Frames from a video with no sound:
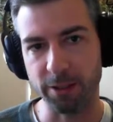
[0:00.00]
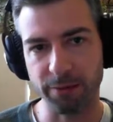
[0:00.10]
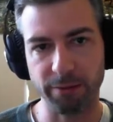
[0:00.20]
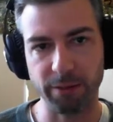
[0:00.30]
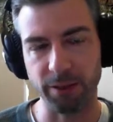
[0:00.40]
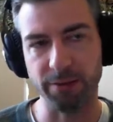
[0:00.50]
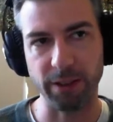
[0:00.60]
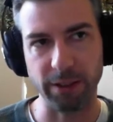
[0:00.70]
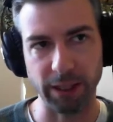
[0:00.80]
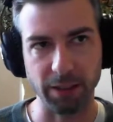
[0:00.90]
you
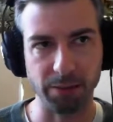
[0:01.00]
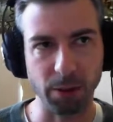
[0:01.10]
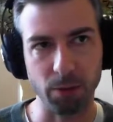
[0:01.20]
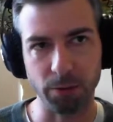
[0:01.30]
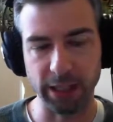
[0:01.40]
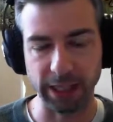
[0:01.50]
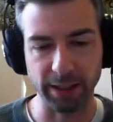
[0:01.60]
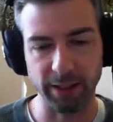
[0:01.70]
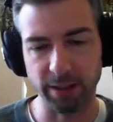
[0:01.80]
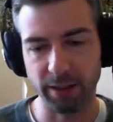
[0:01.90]
feel like you've honed
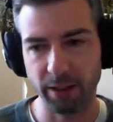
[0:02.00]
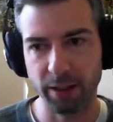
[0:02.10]
in